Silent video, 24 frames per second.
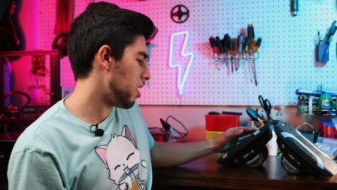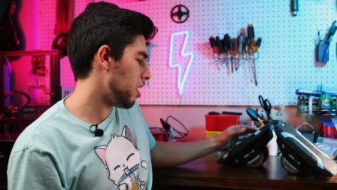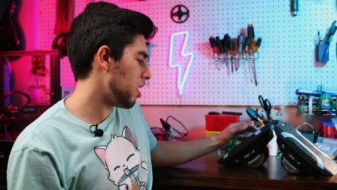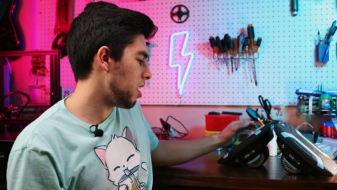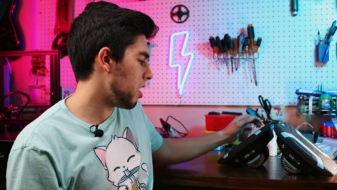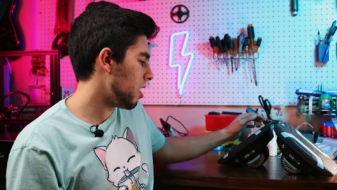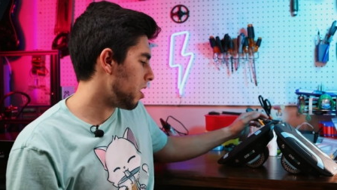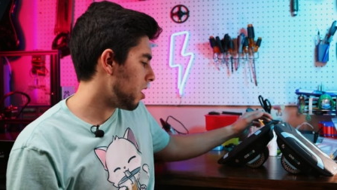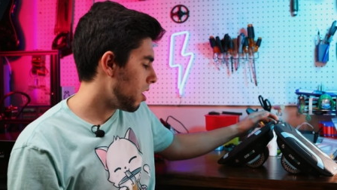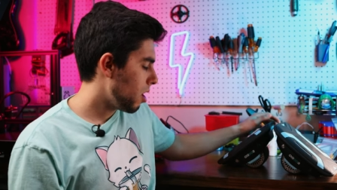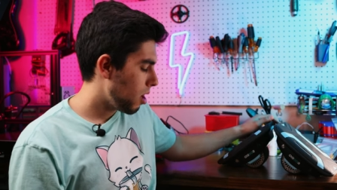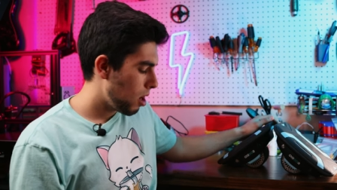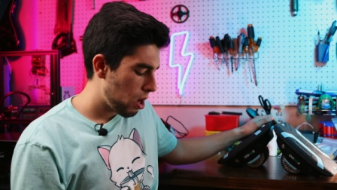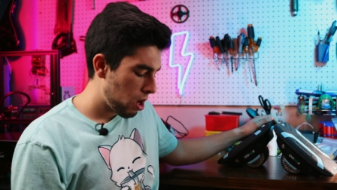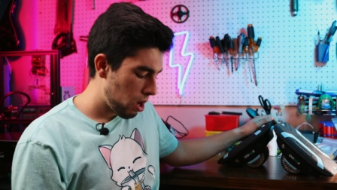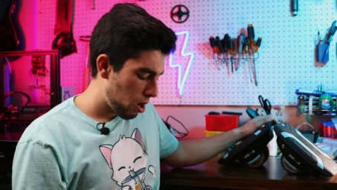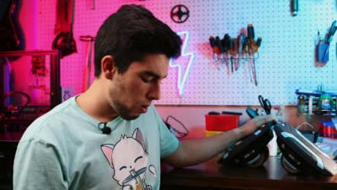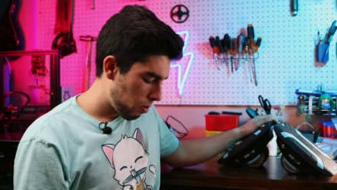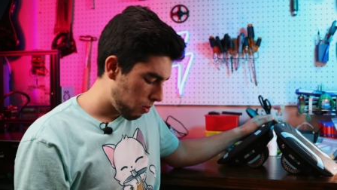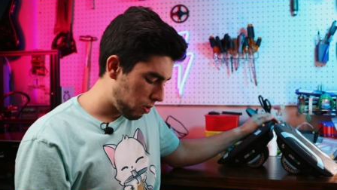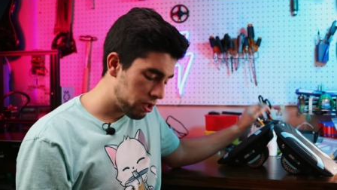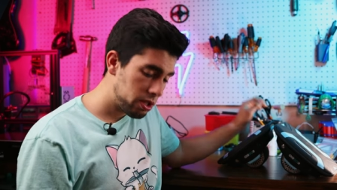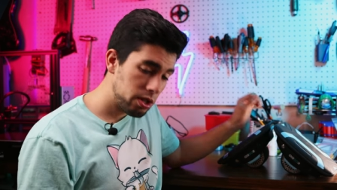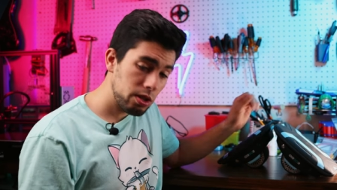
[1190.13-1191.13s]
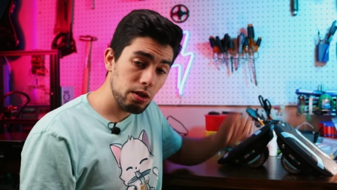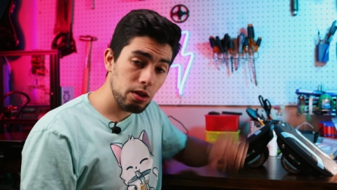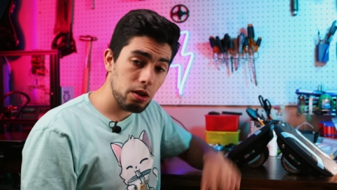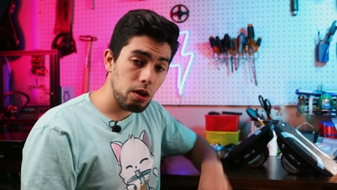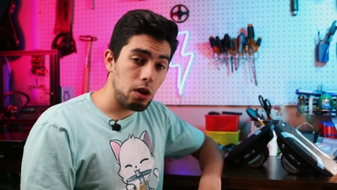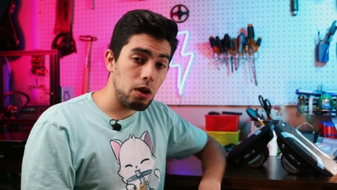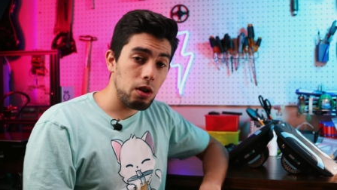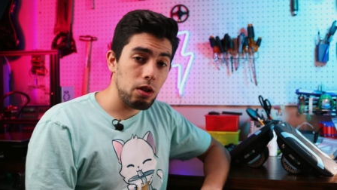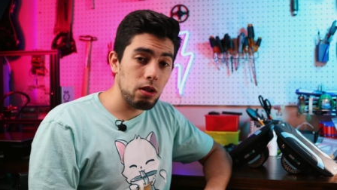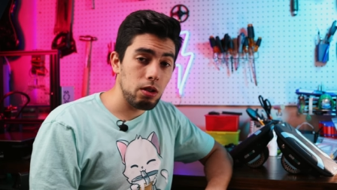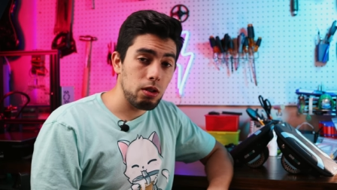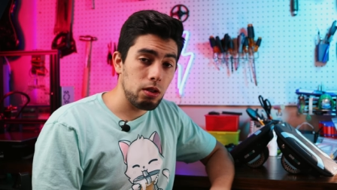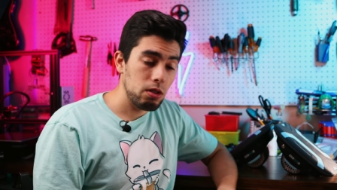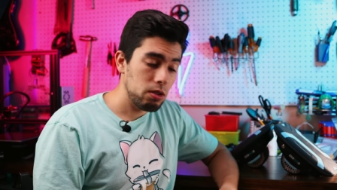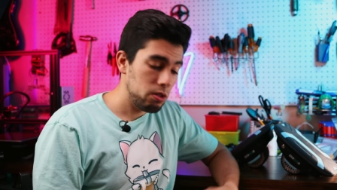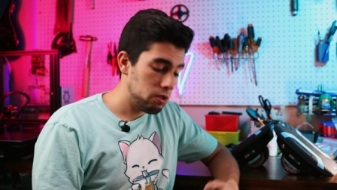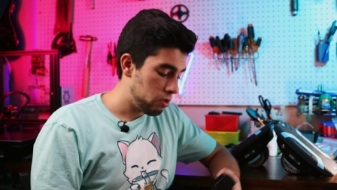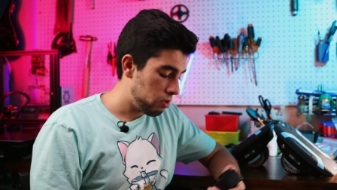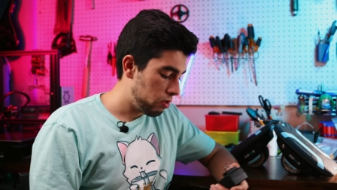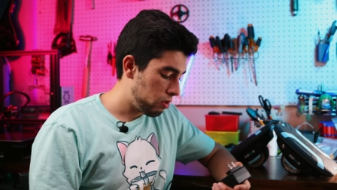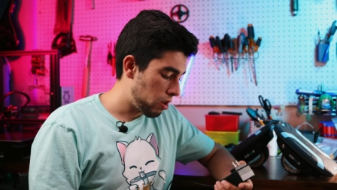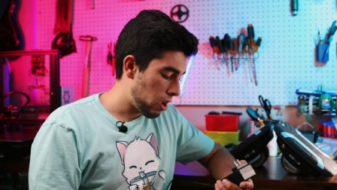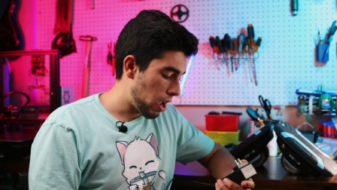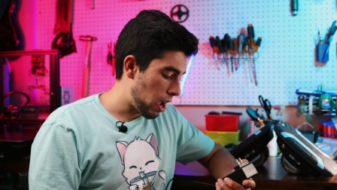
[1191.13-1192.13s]
And then once you're all
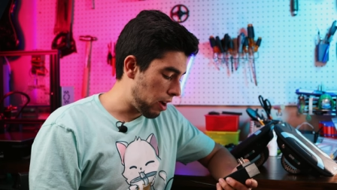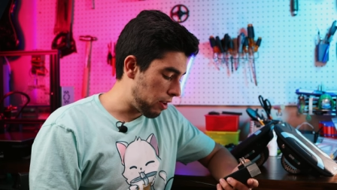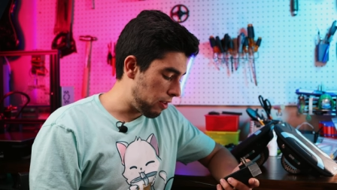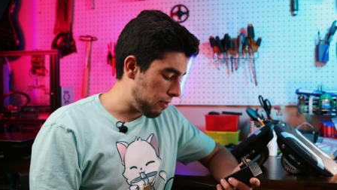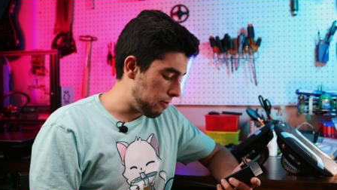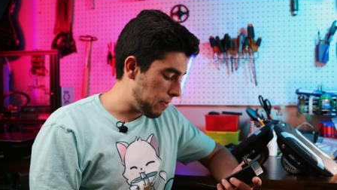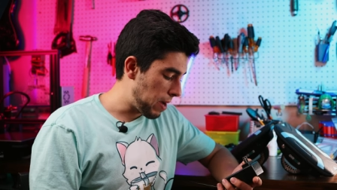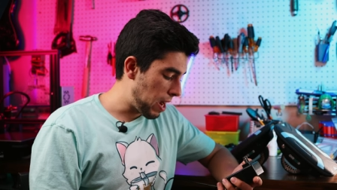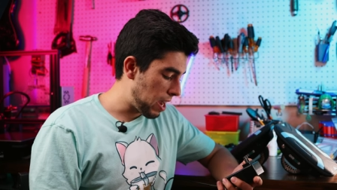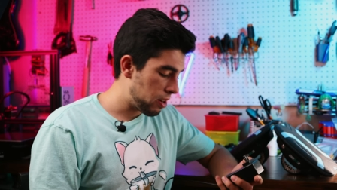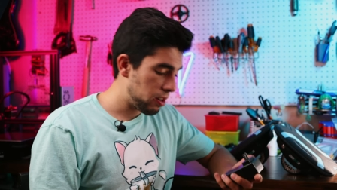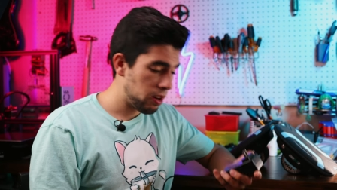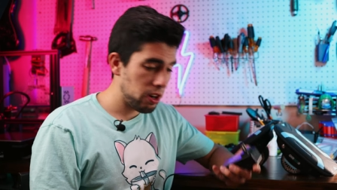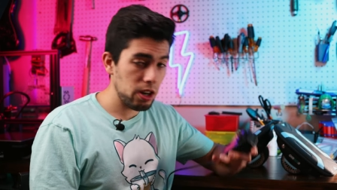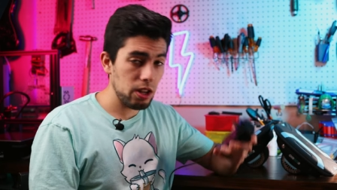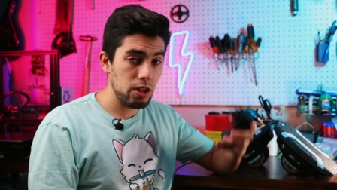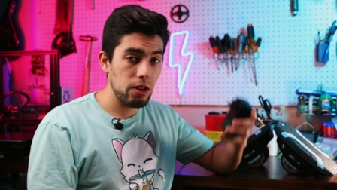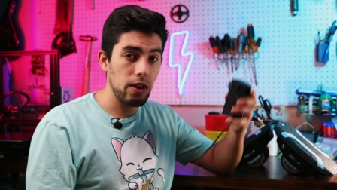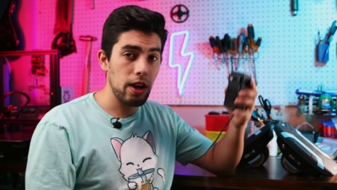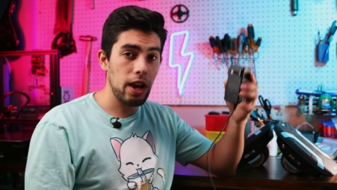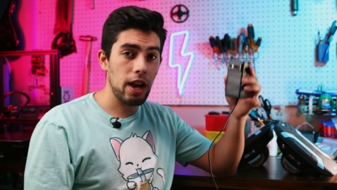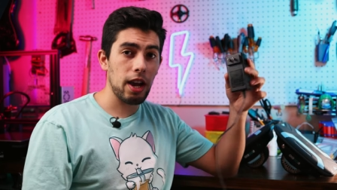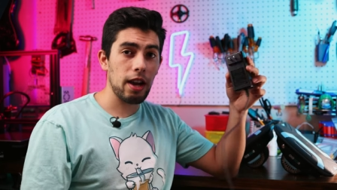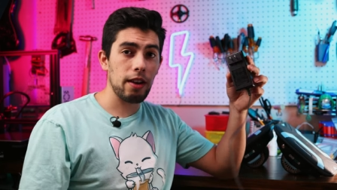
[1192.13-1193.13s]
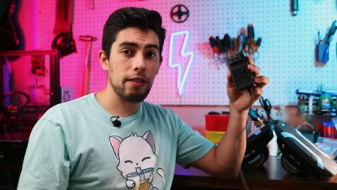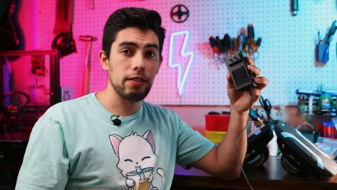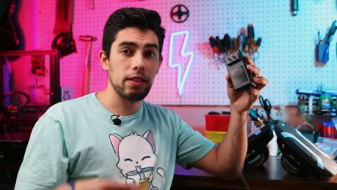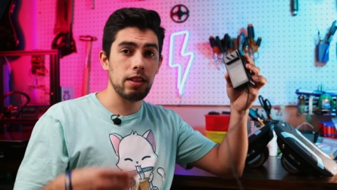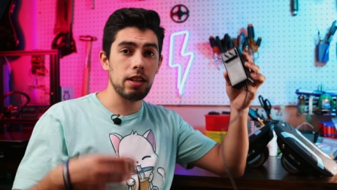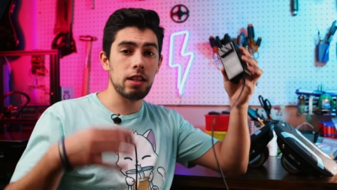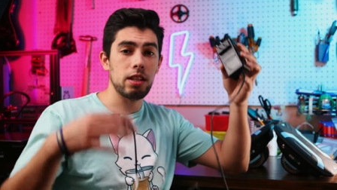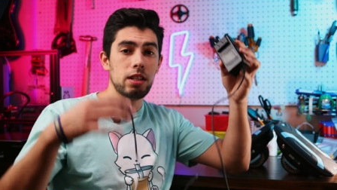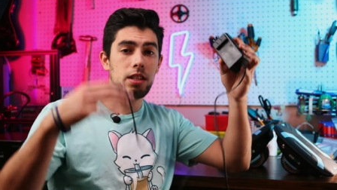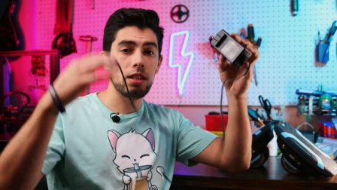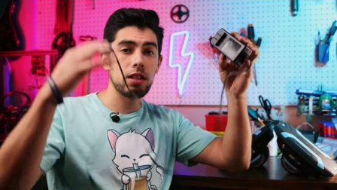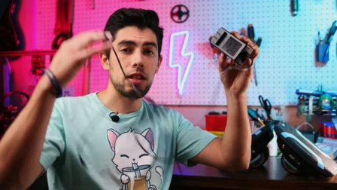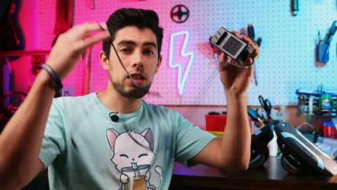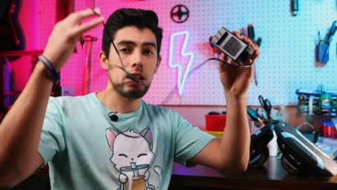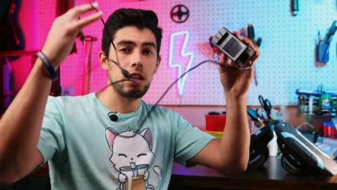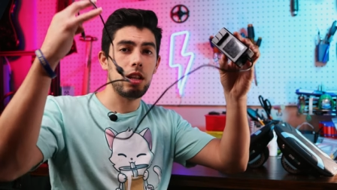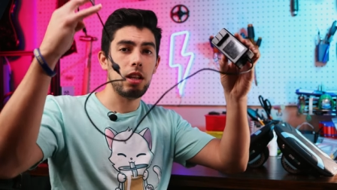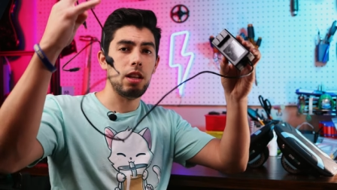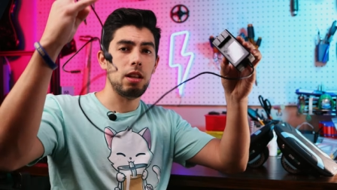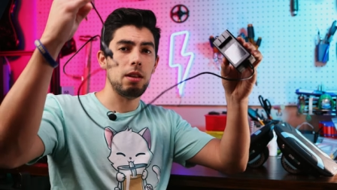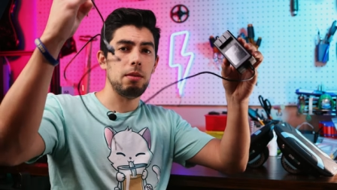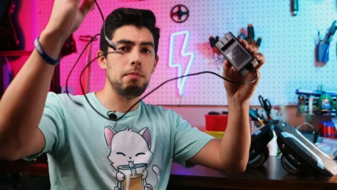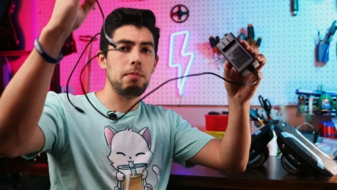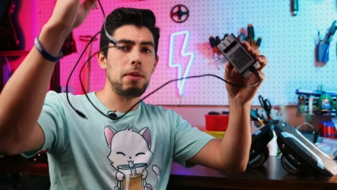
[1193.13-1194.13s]
out of battery, you have this
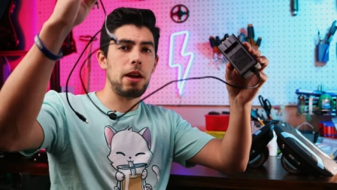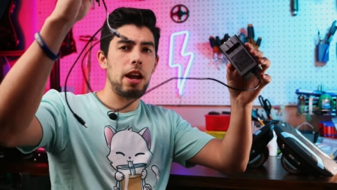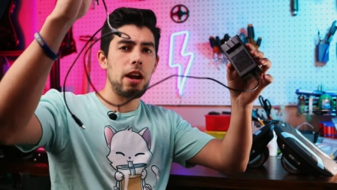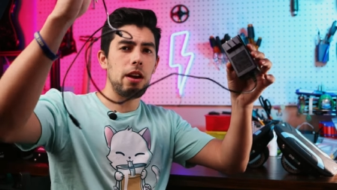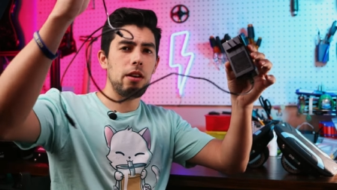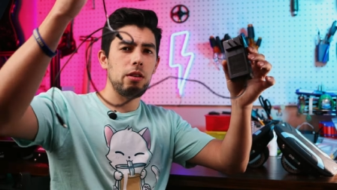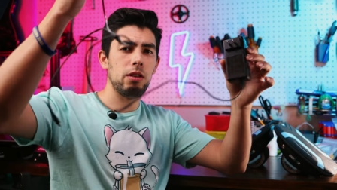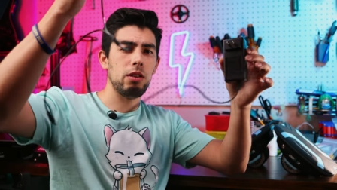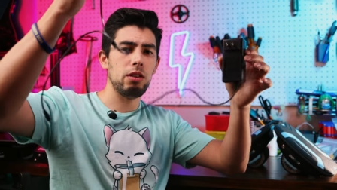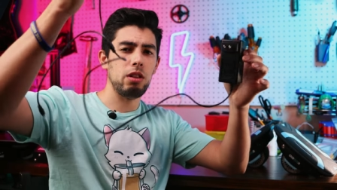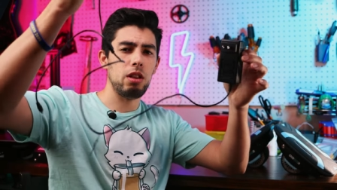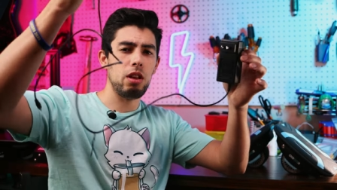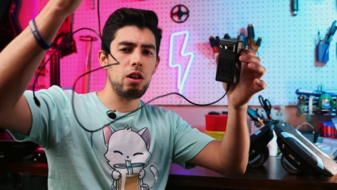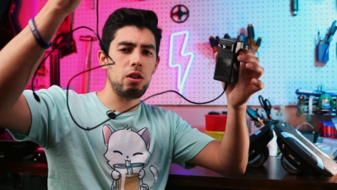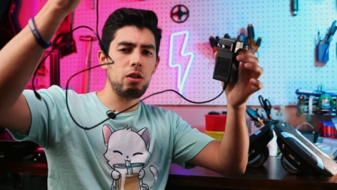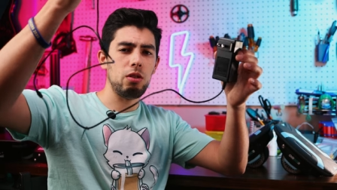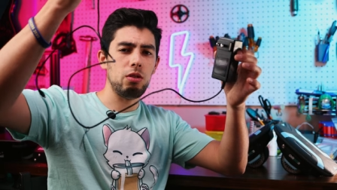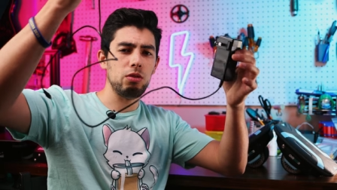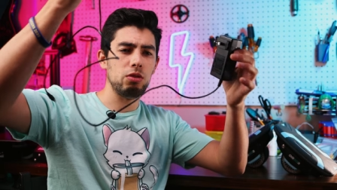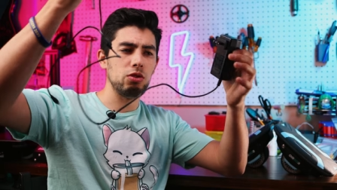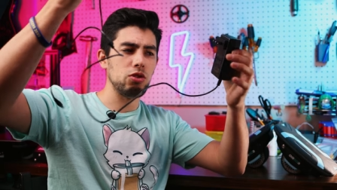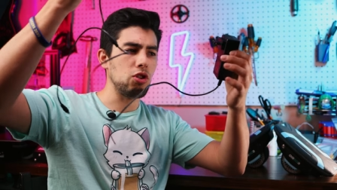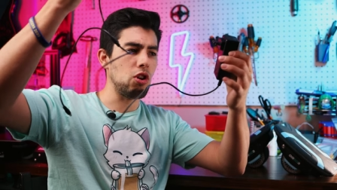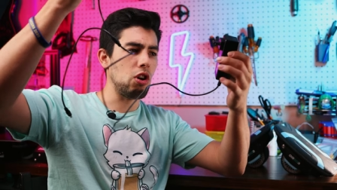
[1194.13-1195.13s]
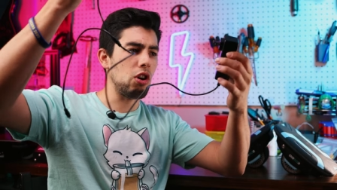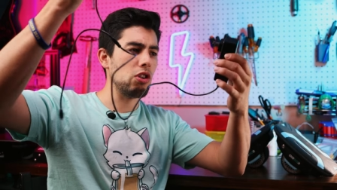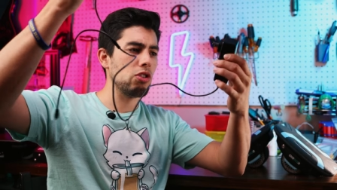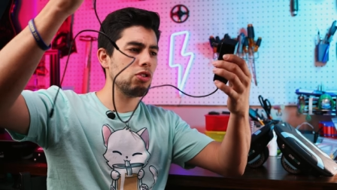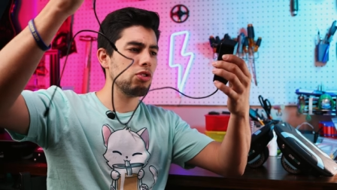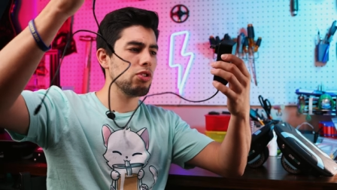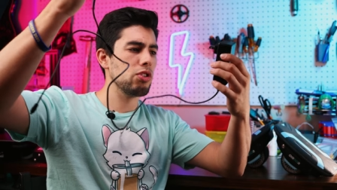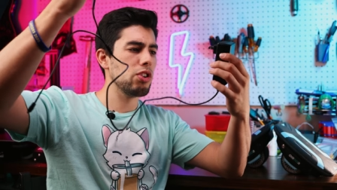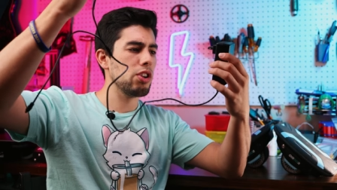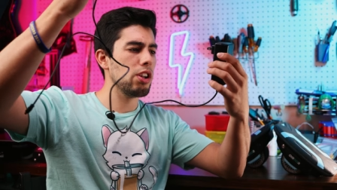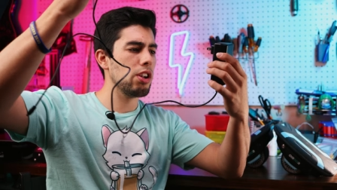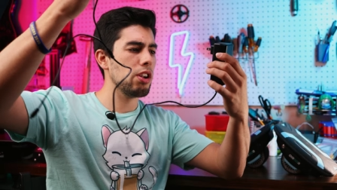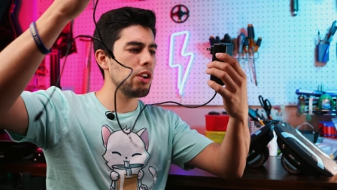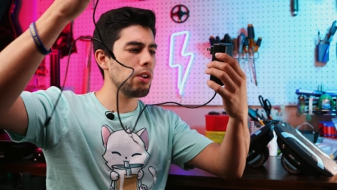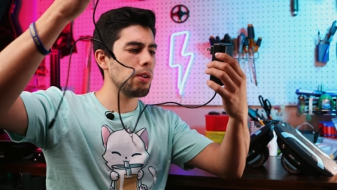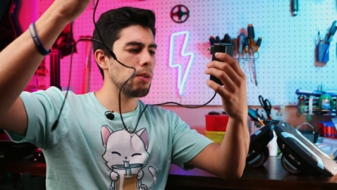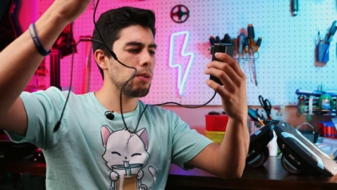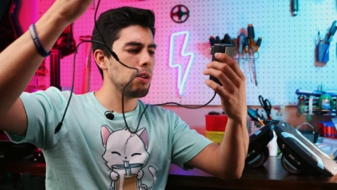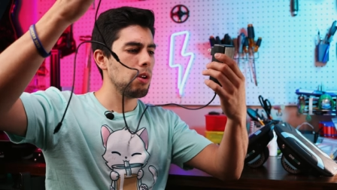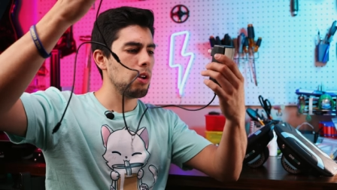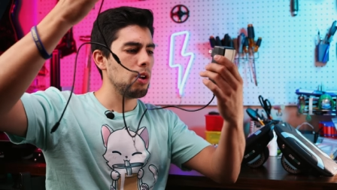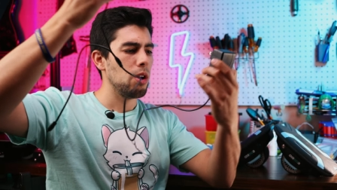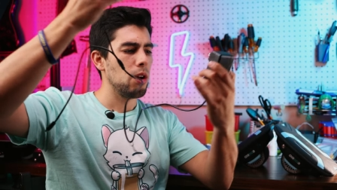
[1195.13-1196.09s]
parallel charger here,